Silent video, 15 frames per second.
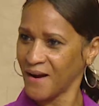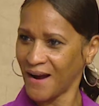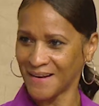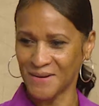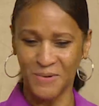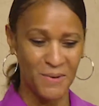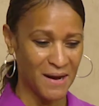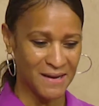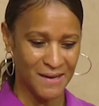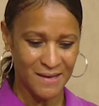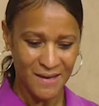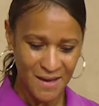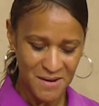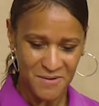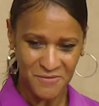where I, who I
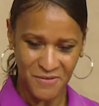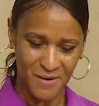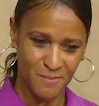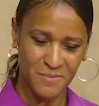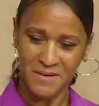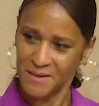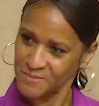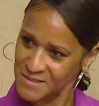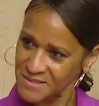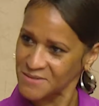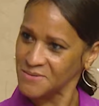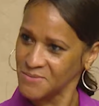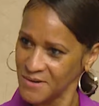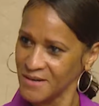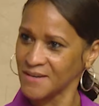can get it from. But I'm
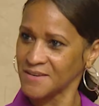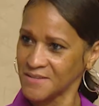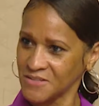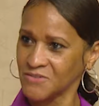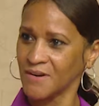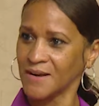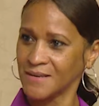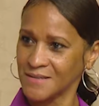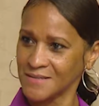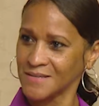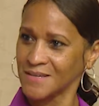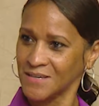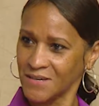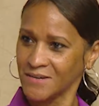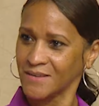still working. You're on working on
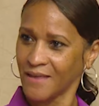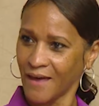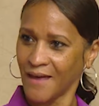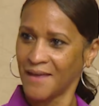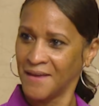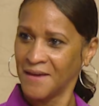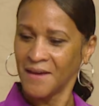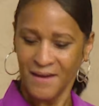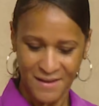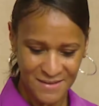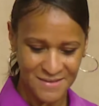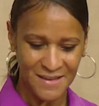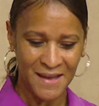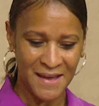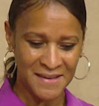you get that. there. I'm
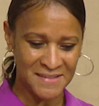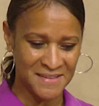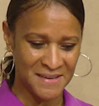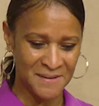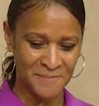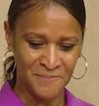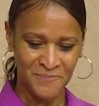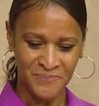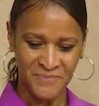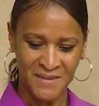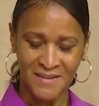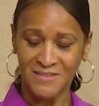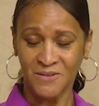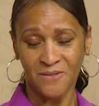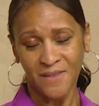exactly. Sure. Yeah.
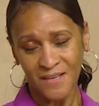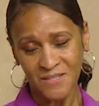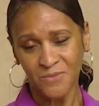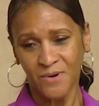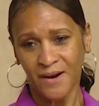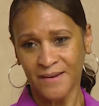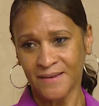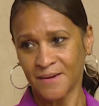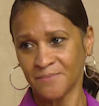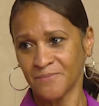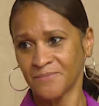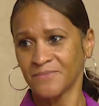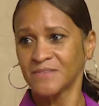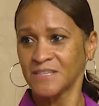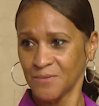So that's, that's where I
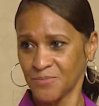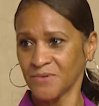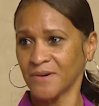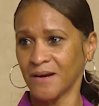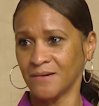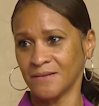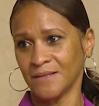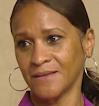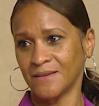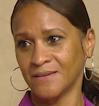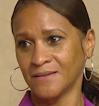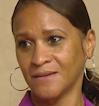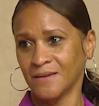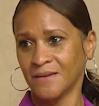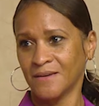am temporarily.
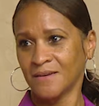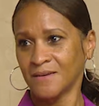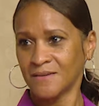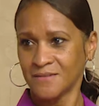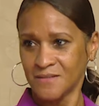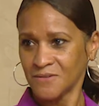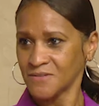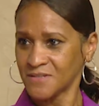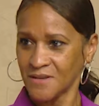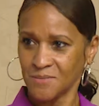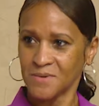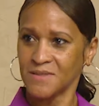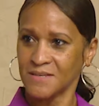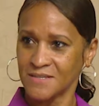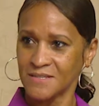Good. Until
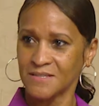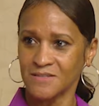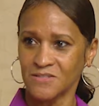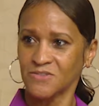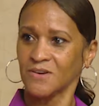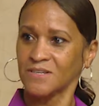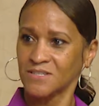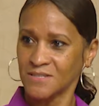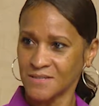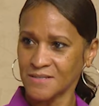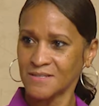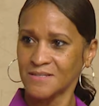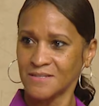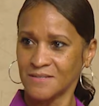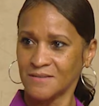some of this construction
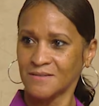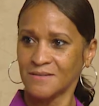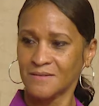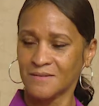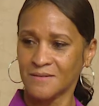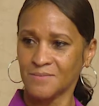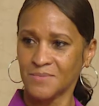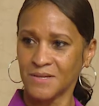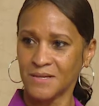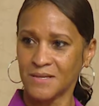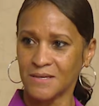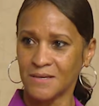is. So where can we